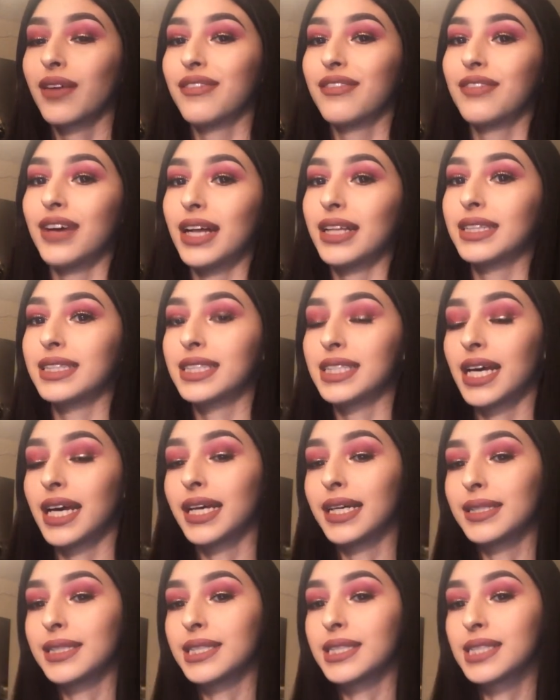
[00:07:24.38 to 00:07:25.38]

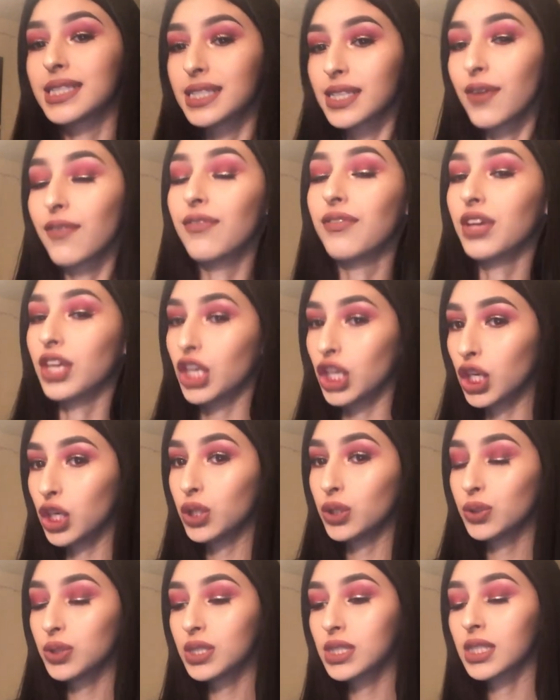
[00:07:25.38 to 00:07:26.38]
Valentine's
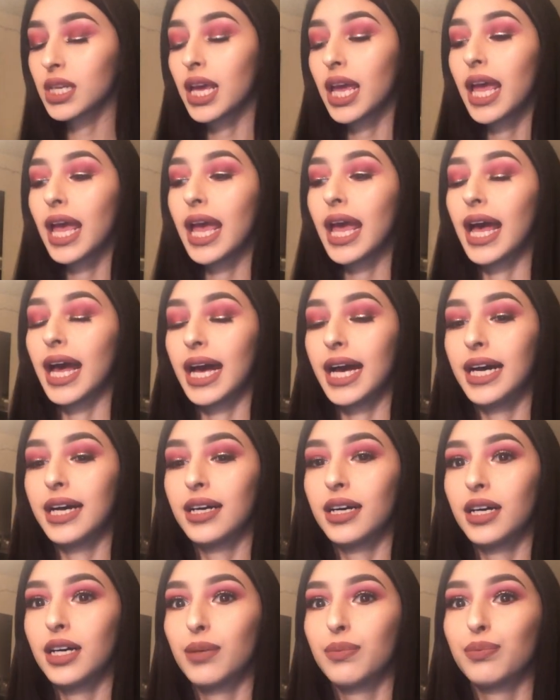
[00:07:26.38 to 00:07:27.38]
videos,
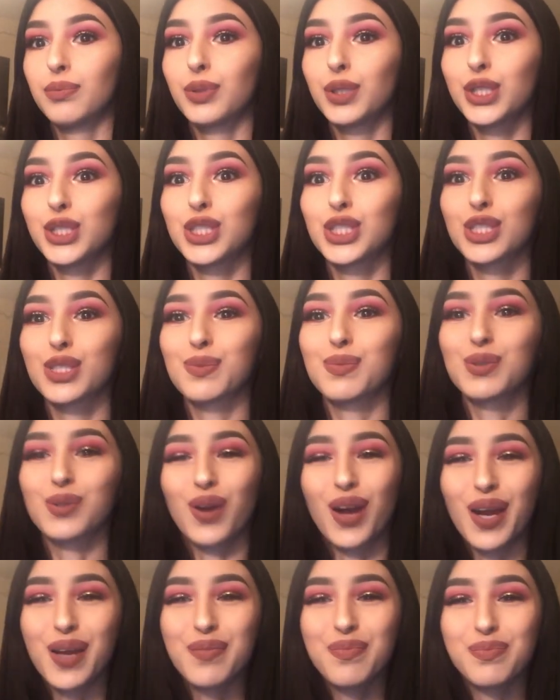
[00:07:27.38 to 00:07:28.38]
please
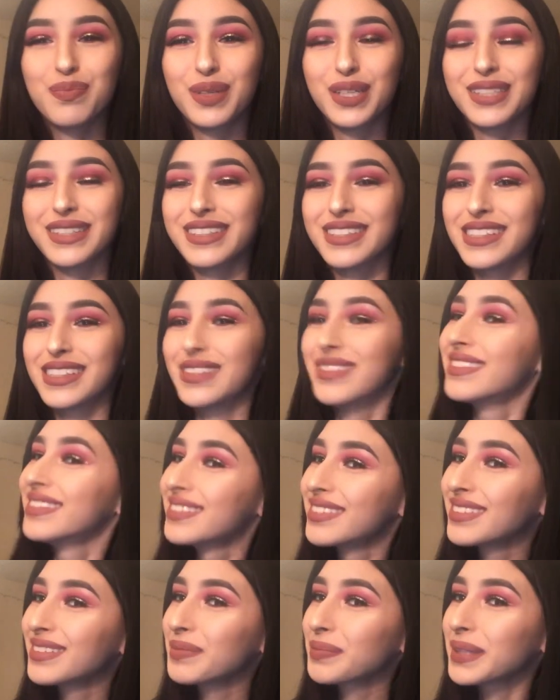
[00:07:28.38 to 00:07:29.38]
subscribe, because
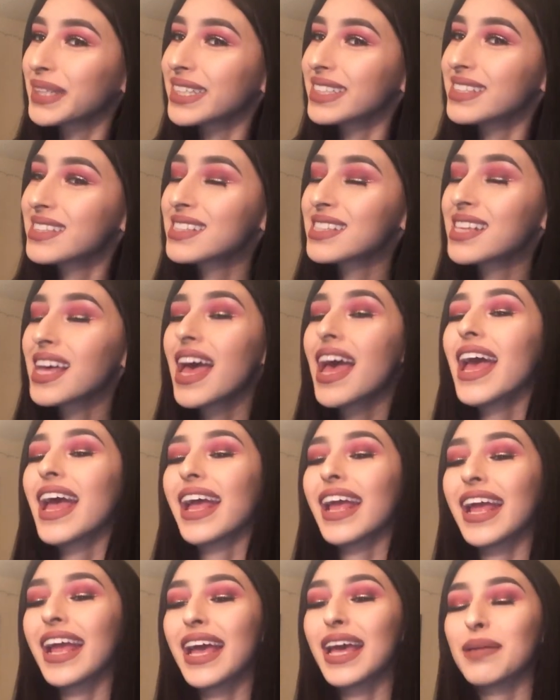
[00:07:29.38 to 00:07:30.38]
please,
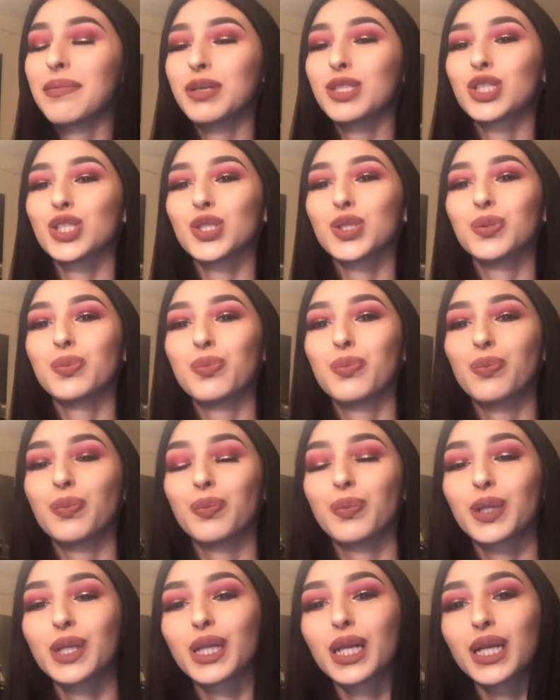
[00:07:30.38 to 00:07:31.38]
and make sure you
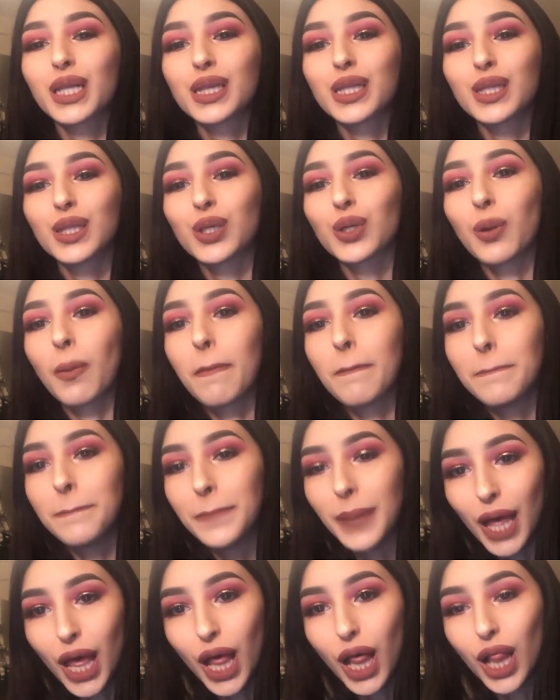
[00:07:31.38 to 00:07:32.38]
click the little
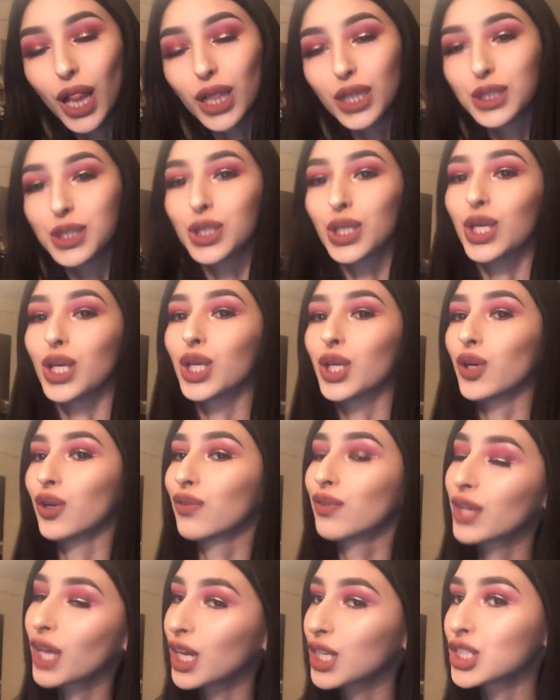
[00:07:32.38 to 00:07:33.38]
bell so you can get
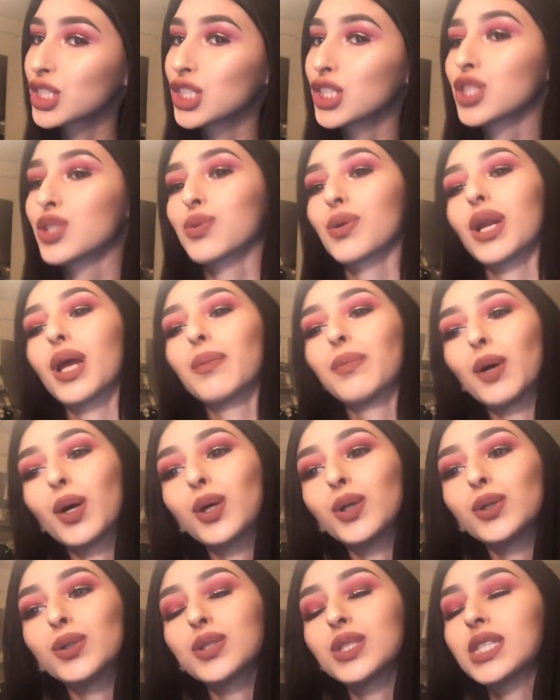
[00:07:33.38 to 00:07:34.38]
notifications when I
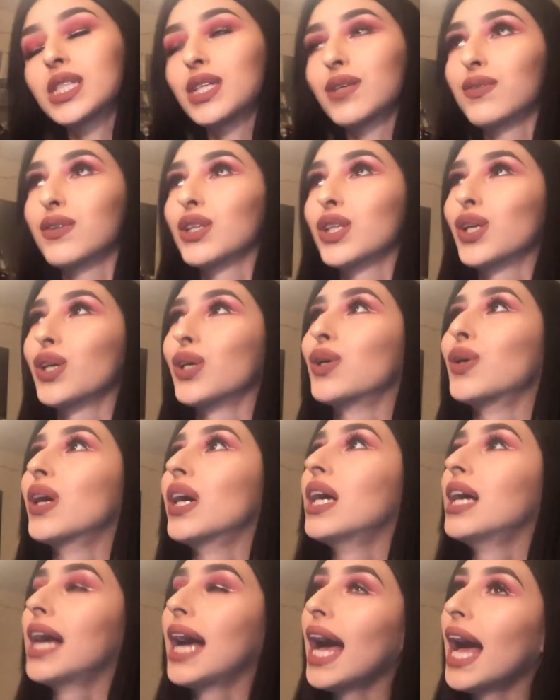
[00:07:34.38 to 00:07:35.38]
post, even though
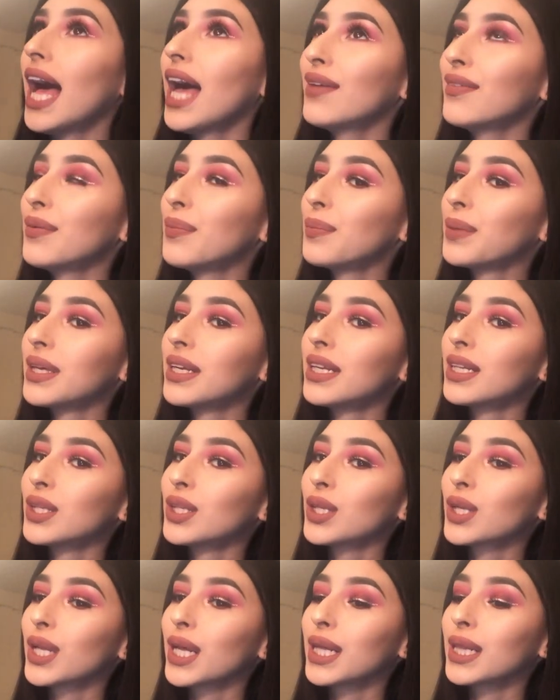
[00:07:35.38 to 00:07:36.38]
I haven't been a
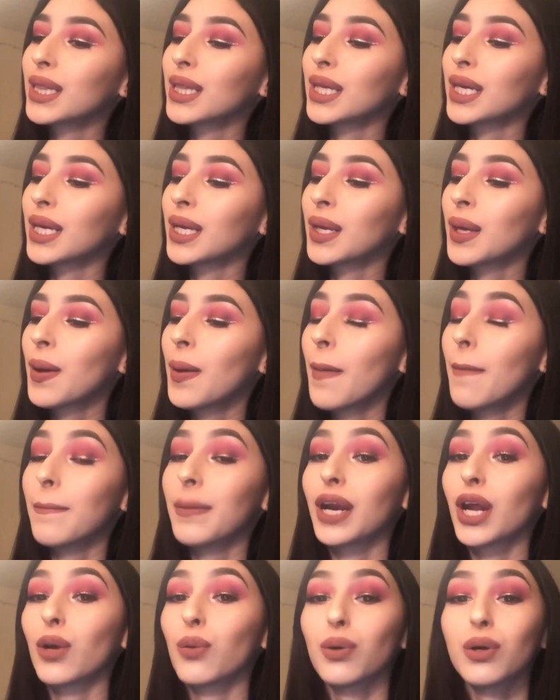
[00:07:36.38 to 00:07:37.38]
little lately,
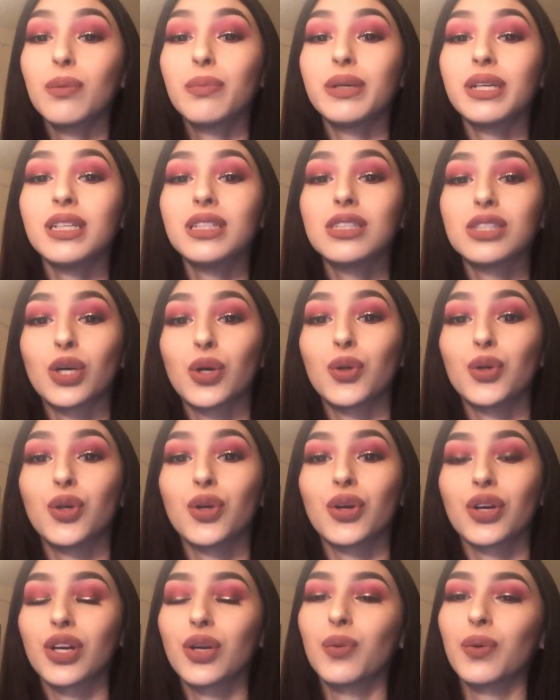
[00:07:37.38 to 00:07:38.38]
but I will be, so
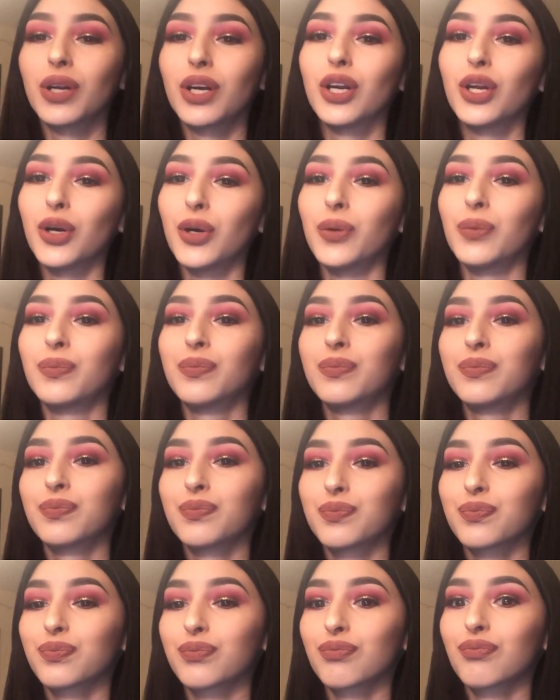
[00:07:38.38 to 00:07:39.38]
you're gonna want to know
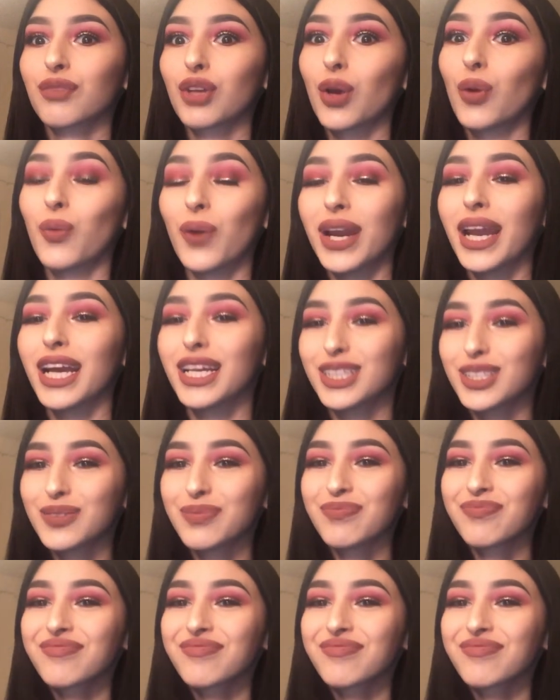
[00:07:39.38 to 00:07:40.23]
when I do.